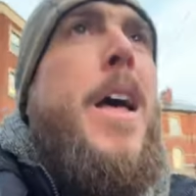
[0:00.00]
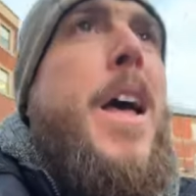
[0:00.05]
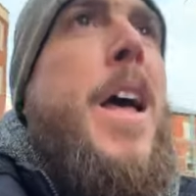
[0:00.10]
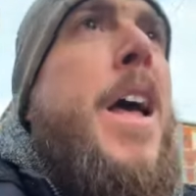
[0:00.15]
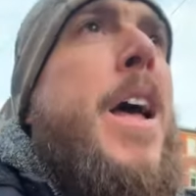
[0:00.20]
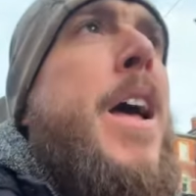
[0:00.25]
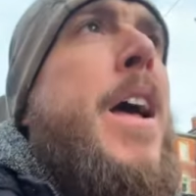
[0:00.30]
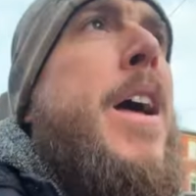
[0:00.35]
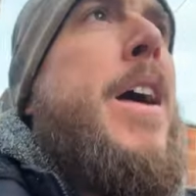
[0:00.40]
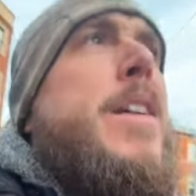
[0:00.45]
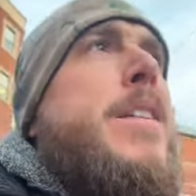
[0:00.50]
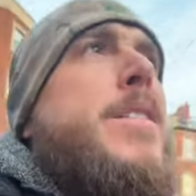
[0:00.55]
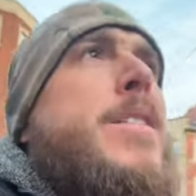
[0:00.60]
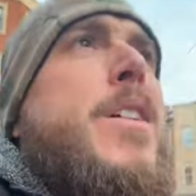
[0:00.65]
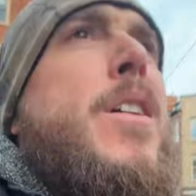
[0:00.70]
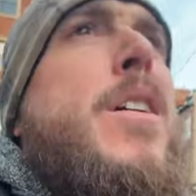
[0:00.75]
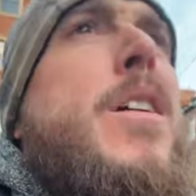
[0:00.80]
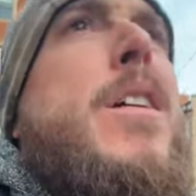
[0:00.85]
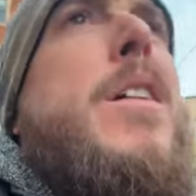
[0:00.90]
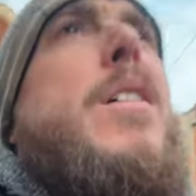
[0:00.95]
And
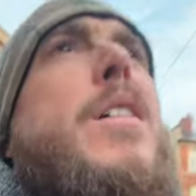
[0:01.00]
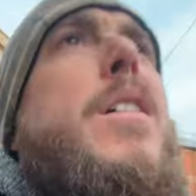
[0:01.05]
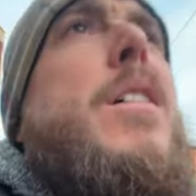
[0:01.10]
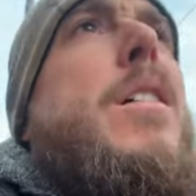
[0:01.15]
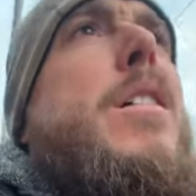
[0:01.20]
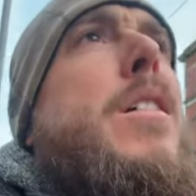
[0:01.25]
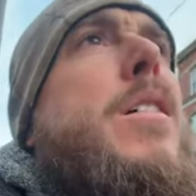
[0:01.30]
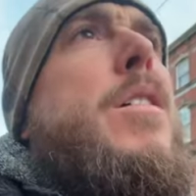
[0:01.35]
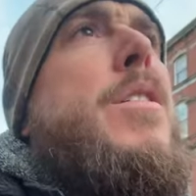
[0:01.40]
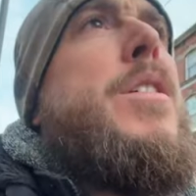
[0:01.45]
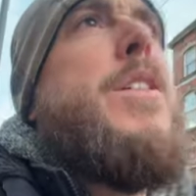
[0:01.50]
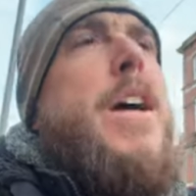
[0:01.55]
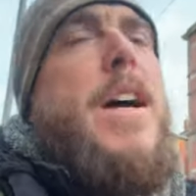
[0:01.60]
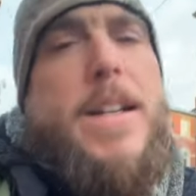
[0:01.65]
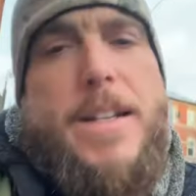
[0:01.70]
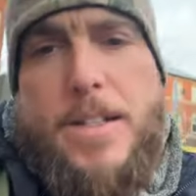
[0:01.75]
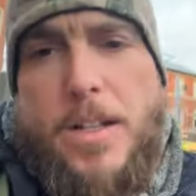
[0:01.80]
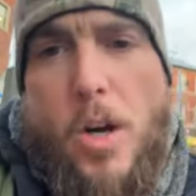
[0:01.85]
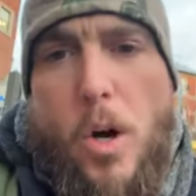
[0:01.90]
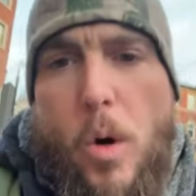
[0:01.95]
uh,
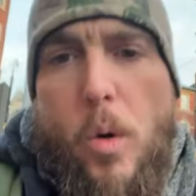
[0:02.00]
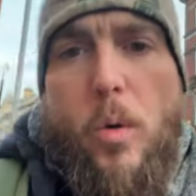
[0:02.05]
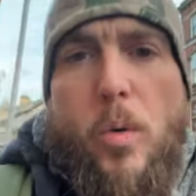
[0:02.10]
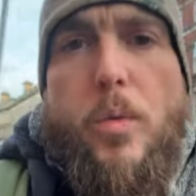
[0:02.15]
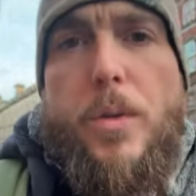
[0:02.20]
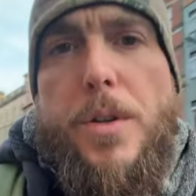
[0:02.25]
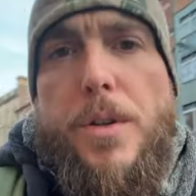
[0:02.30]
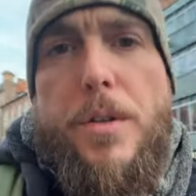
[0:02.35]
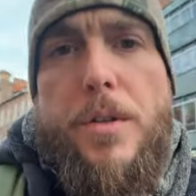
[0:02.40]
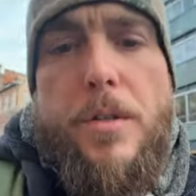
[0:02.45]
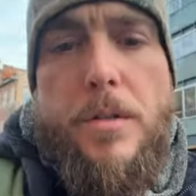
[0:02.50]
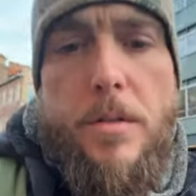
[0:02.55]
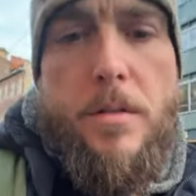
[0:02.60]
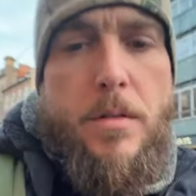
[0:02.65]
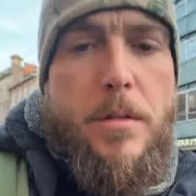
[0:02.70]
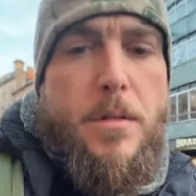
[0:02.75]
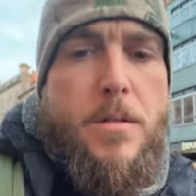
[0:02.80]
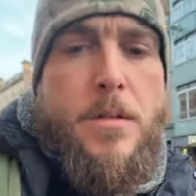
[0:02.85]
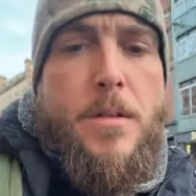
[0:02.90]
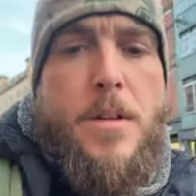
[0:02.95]
yeah, it's cold.
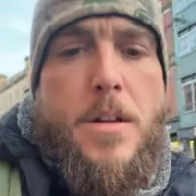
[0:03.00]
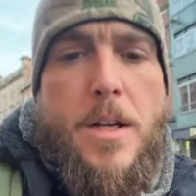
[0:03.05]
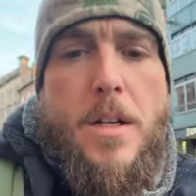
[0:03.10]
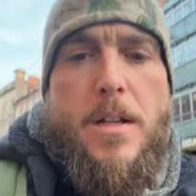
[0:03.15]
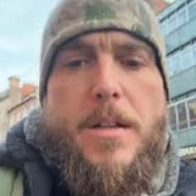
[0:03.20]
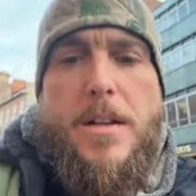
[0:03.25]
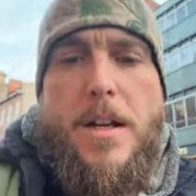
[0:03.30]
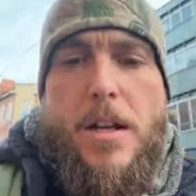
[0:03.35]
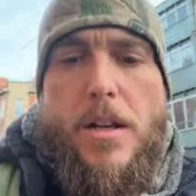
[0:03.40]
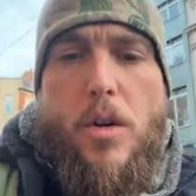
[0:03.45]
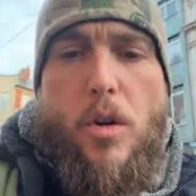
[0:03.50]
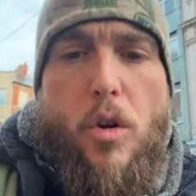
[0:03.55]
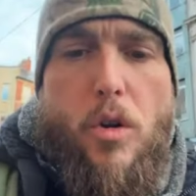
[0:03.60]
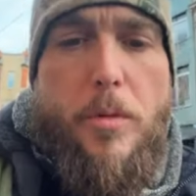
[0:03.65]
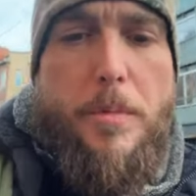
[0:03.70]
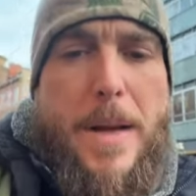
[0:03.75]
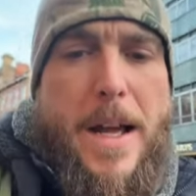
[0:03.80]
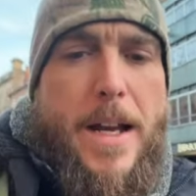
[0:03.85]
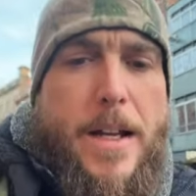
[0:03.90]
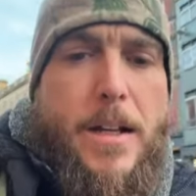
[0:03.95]
Not
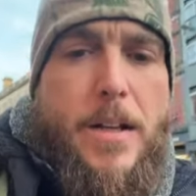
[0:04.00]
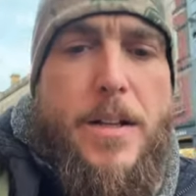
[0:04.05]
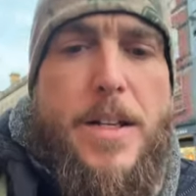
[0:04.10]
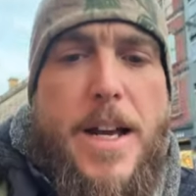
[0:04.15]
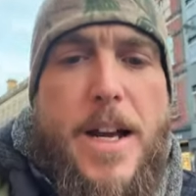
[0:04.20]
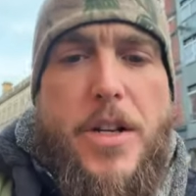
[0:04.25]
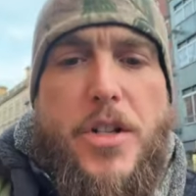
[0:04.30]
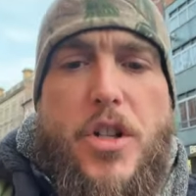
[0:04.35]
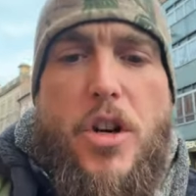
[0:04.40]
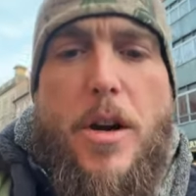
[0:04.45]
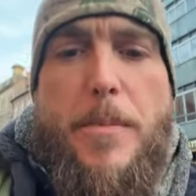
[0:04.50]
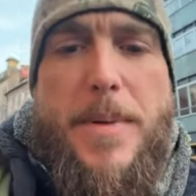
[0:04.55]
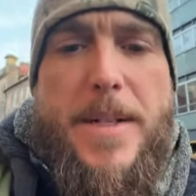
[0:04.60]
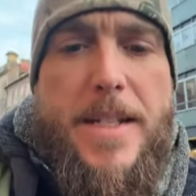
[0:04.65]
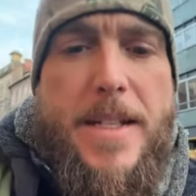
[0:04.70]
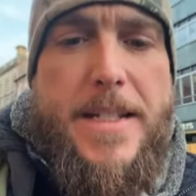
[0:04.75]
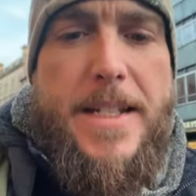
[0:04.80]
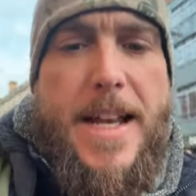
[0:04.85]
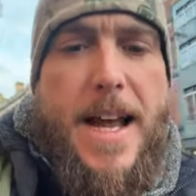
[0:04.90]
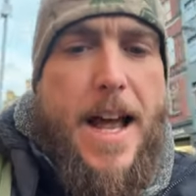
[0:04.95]
cold back. Yeah, sharp
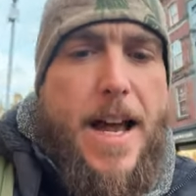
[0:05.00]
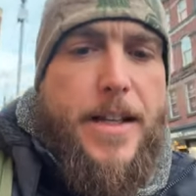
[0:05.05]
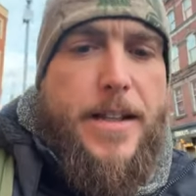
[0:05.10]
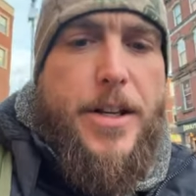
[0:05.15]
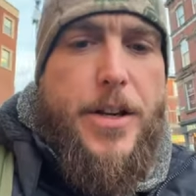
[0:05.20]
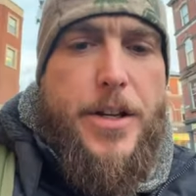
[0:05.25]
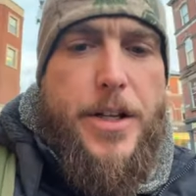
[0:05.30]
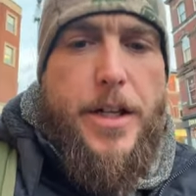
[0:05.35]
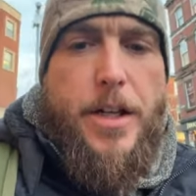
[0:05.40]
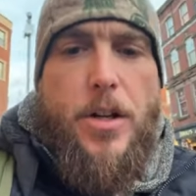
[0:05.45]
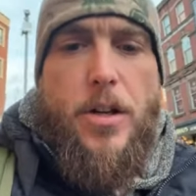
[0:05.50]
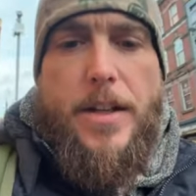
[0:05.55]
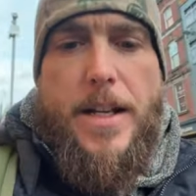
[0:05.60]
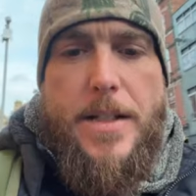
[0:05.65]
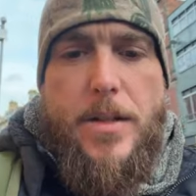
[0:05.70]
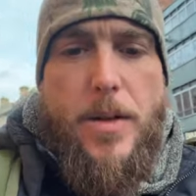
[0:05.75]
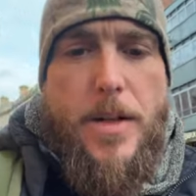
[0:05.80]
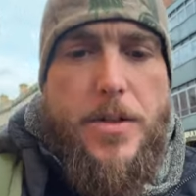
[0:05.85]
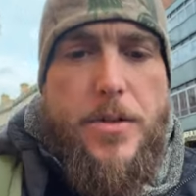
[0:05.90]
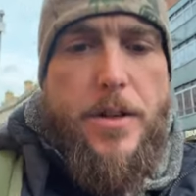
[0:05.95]
as a tack. There you go.
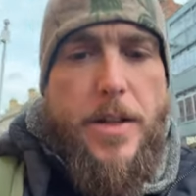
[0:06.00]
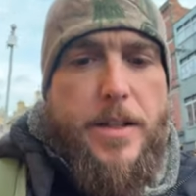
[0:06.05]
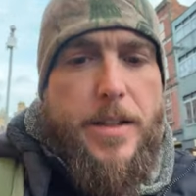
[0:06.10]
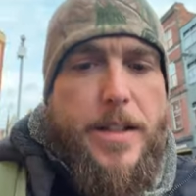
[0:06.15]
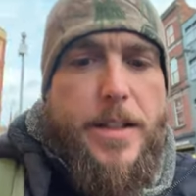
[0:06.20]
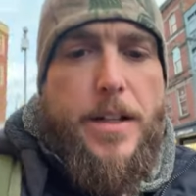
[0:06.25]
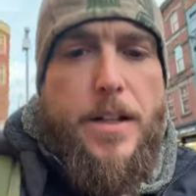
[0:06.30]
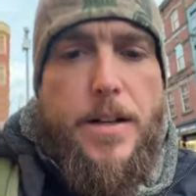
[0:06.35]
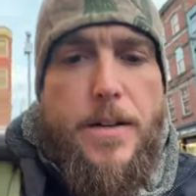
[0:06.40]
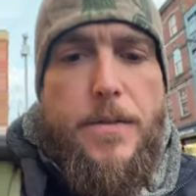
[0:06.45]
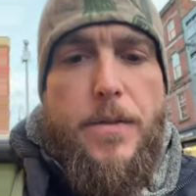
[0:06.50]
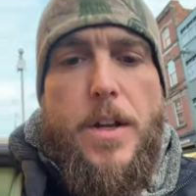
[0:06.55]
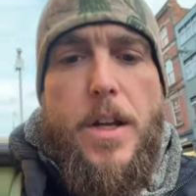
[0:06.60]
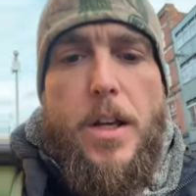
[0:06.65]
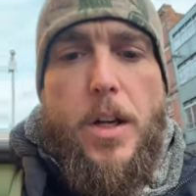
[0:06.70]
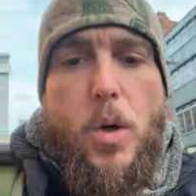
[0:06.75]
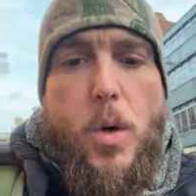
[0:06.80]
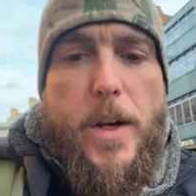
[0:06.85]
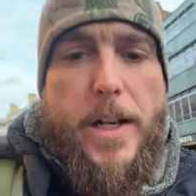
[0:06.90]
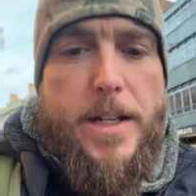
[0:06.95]
That's what I was trying to think
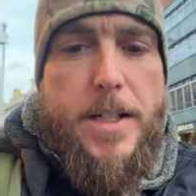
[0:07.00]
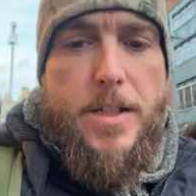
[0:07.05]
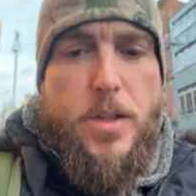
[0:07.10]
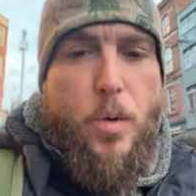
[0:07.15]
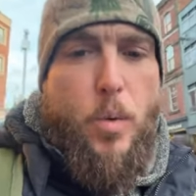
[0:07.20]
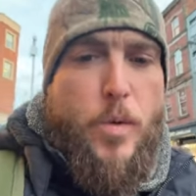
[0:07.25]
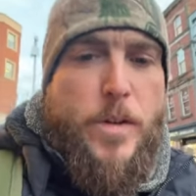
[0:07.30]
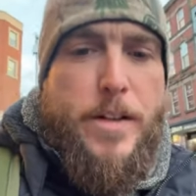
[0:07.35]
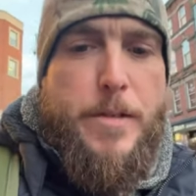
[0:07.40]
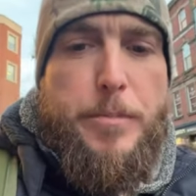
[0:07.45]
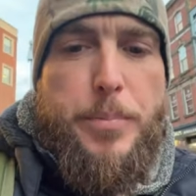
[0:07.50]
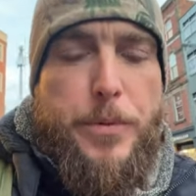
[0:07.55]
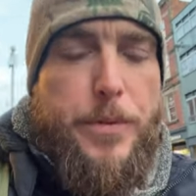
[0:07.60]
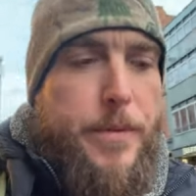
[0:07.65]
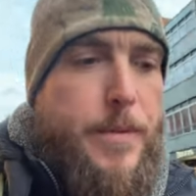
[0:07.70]
of. Quick as a whip.